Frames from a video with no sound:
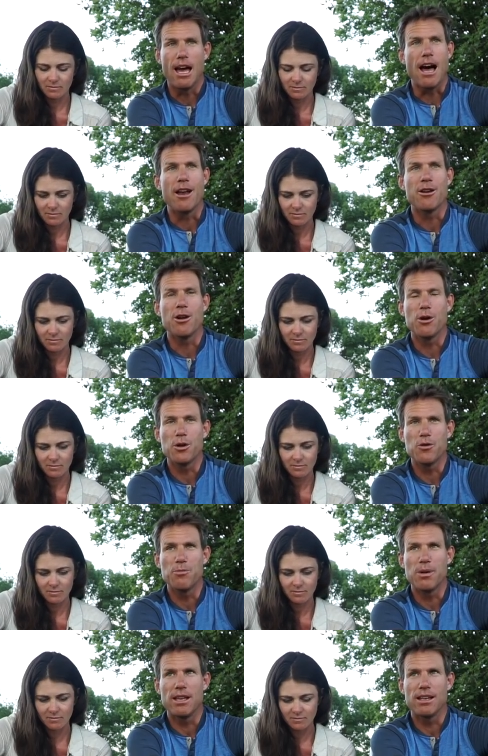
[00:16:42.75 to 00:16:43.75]
Speaker 1: I know
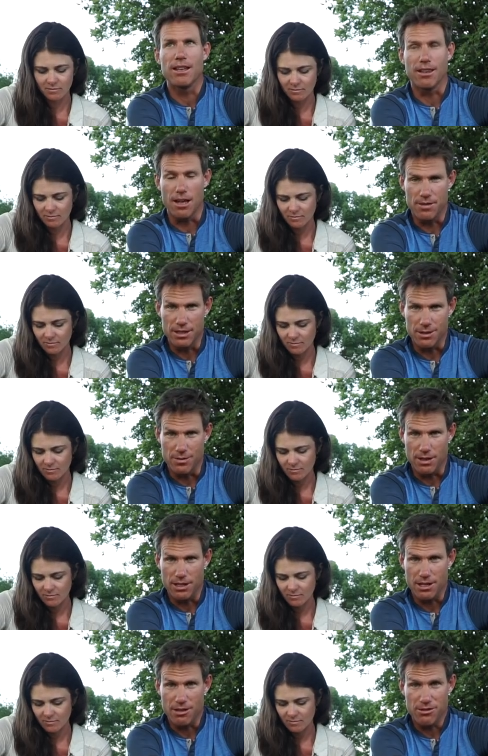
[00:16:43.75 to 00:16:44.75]
you've been loving the
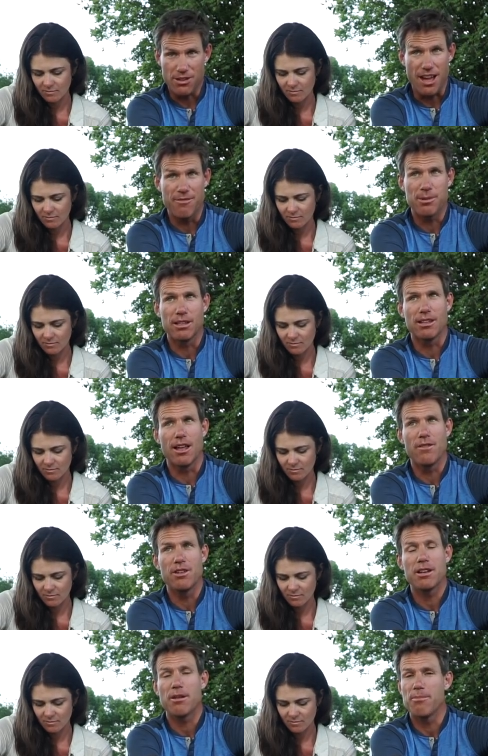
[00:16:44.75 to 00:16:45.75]
videos. I've been
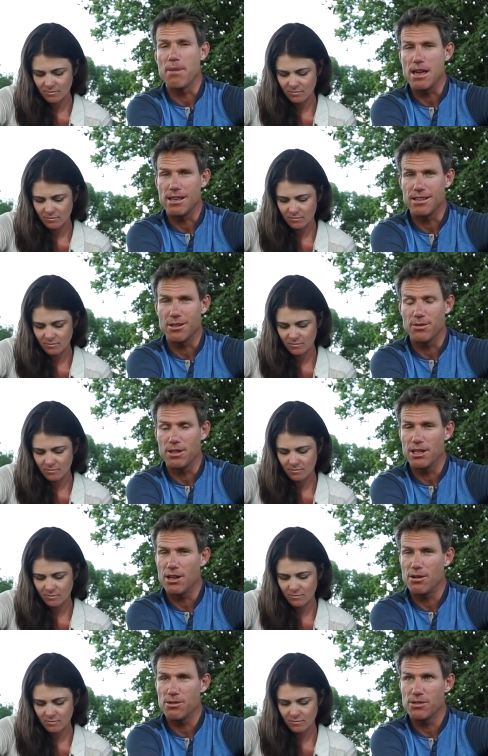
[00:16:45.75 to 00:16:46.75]
loving making the
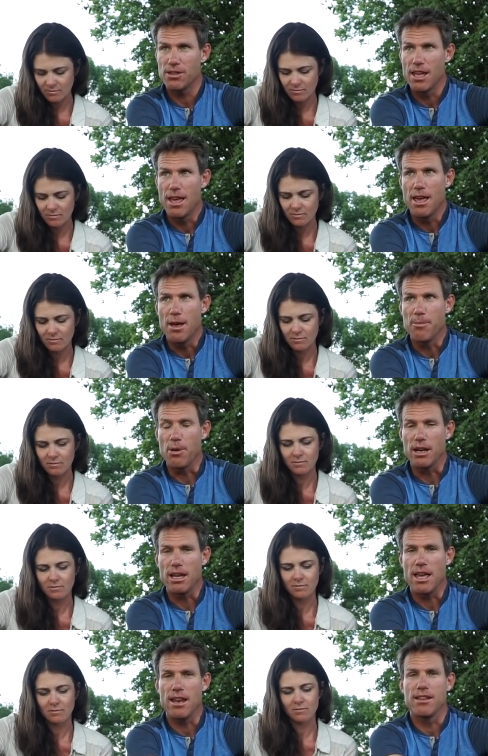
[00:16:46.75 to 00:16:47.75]
videos, but
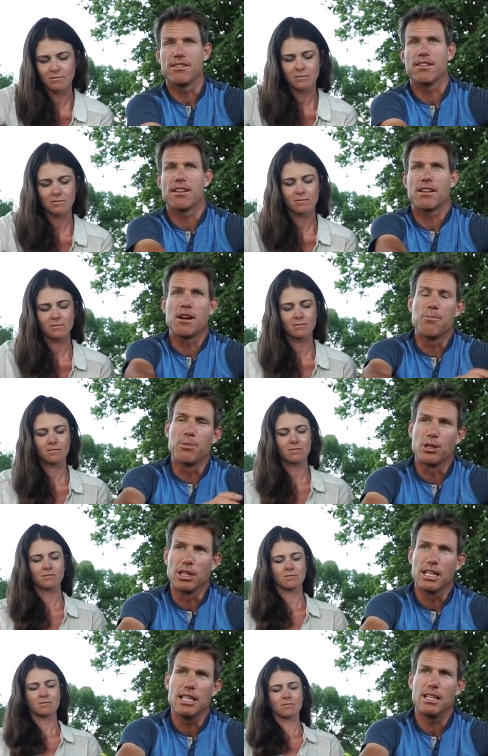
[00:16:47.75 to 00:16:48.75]
it has
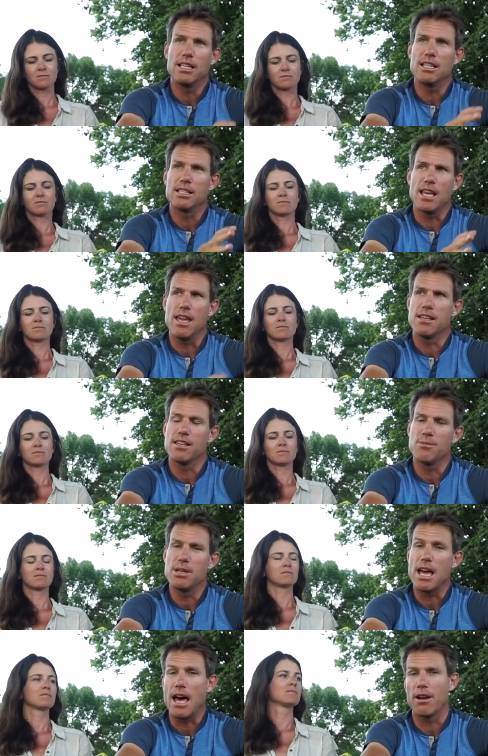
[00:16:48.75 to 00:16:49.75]
completely taken
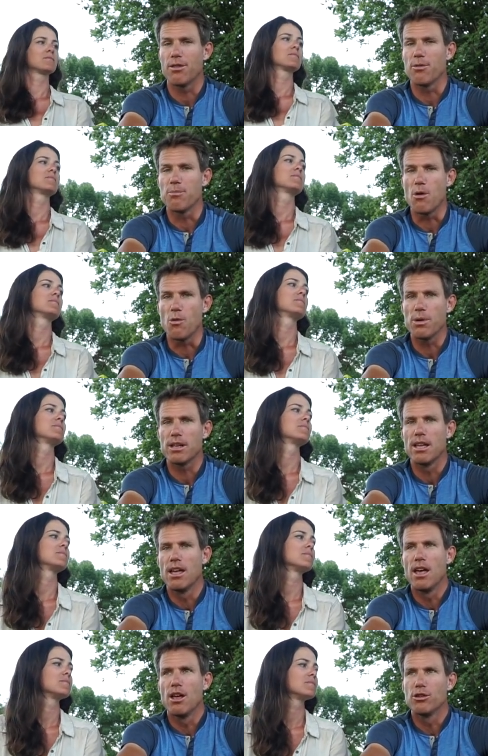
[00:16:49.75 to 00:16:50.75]
me out of the moment
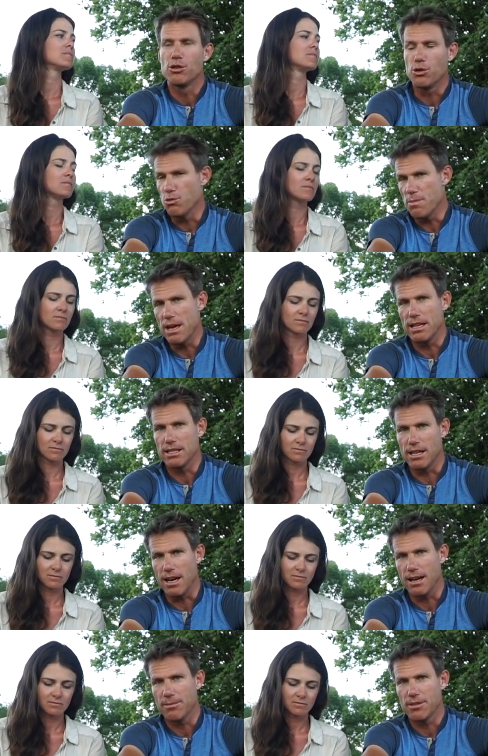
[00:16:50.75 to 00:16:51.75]
too many
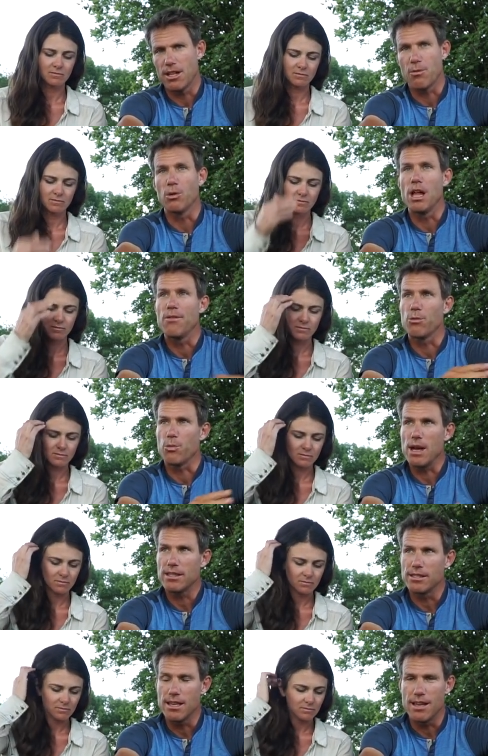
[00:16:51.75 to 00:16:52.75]
times. Like we'll have a
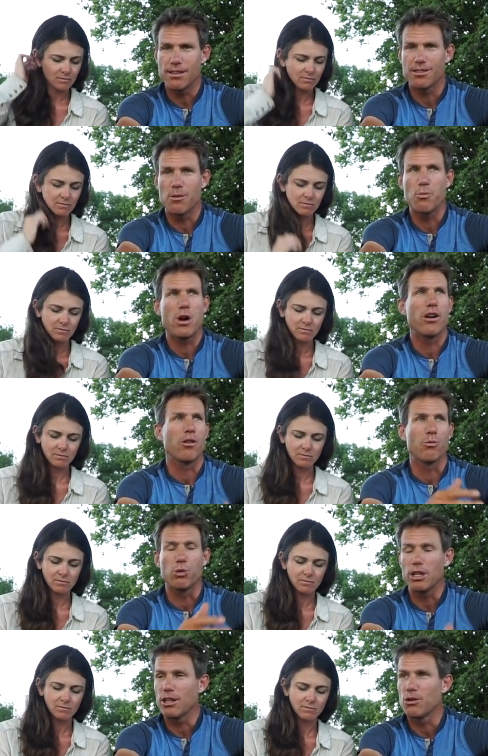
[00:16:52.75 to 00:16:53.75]
rest day somewhere in a
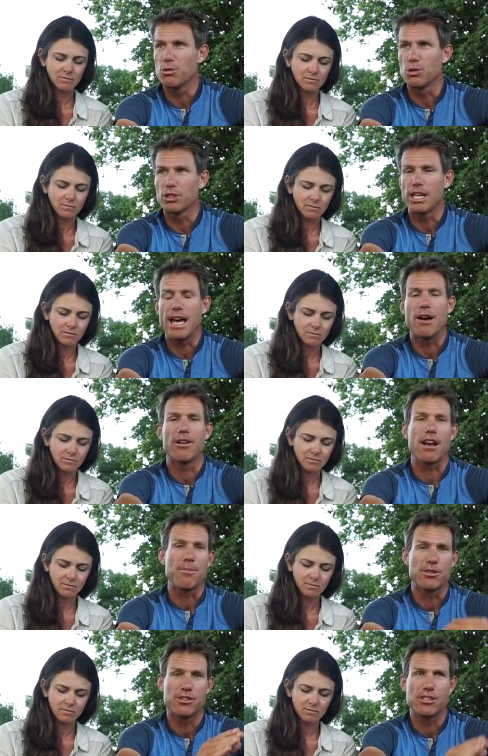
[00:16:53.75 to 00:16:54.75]
really cool town and
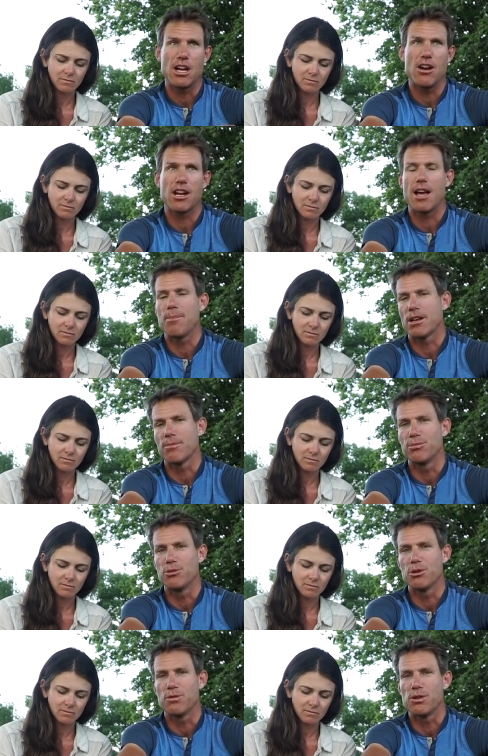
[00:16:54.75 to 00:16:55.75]
I'm staring at my
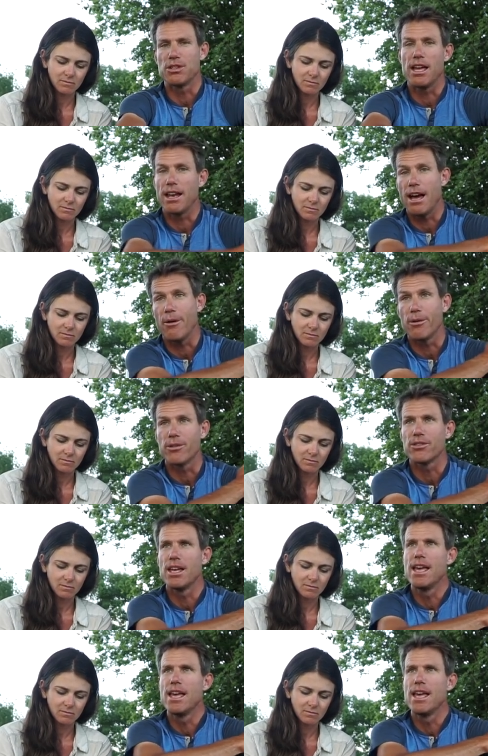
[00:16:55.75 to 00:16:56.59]
computer for 10 hours